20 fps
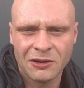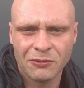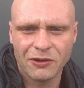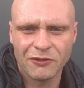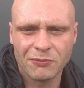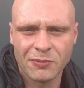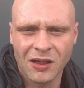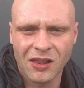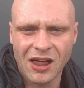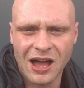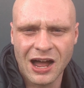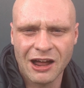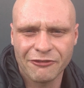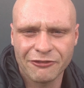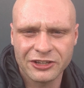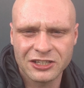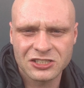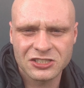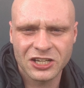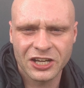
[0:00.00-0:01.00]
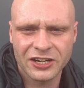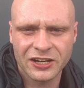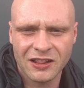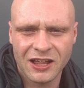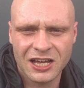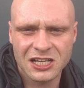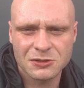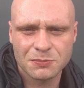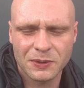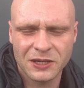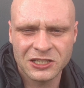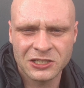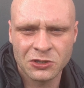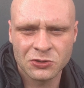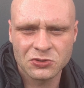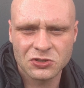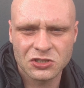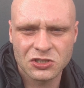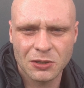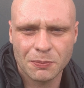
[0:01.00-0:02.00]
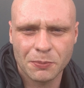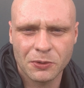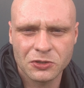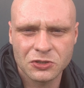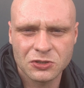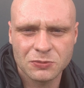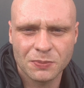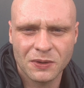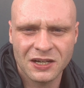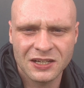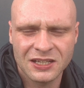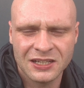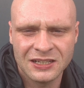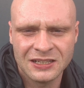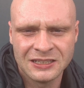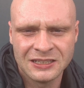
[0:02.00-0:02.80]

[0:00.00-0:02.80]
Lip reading: with my life internalised, being used as a punch bag.